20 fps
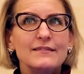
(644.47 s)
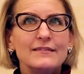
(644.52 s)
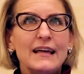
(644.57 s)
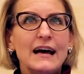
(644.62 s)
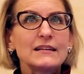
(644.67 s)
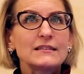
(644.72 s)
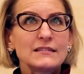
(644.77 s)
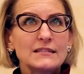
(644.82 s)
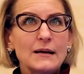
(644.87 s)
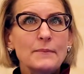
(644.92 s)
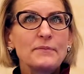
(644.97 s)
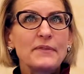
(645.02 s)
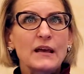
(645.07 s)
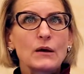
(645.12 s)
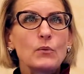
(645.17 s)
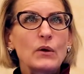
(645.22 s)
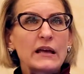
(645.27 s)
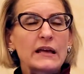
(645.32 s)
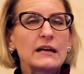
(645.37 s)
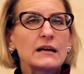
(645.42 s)
that's
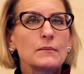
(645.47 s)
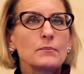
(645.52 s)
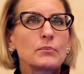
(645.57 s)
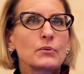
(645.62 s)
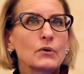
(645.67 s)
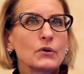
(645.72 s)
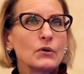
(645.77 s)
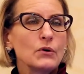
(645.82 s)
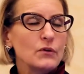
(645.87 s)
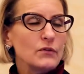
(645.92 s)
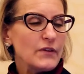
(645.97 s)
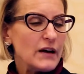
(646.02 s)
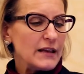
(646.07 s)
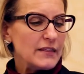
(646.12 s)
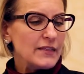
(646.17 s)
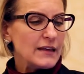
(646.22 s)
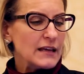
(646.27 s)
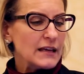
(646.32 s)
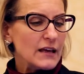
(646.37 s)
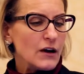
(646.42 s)
something we can improve. I
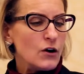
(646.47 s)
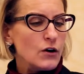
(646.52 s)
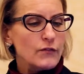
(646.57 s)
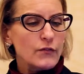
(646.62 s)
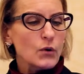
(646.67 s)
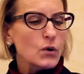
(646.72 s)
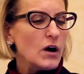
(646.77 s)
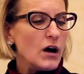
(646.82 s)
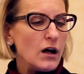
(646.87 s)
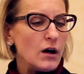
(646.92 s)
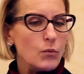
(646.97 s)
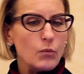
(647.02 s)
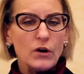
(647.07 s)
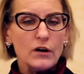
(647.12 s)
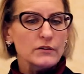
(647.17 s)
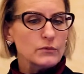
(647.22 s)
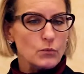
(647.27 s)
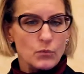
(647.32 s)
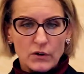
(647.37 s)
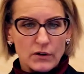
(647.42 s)
think overall
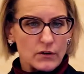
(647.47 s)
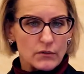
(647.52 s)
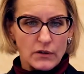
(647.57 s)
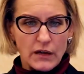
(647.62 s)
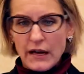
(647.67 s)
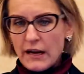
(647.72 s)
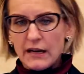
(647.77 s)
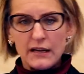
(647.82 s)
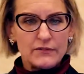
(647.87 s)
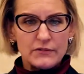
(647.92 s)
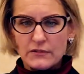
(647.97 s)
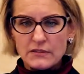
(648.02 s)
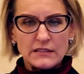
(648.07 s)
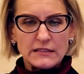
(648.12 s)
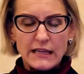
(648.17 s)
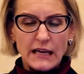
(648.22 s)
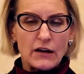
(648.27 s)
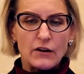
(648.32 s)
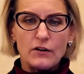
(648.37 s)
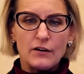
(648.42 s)
we're kind of
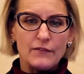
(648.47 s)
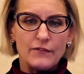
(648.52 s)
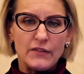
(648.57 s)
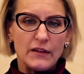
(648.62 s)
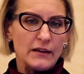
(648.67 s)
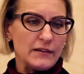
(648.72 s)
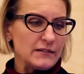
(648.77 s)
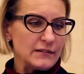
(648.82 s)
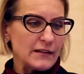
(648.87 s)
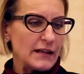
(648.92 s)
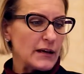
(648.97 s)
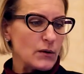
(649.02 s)
scared of this.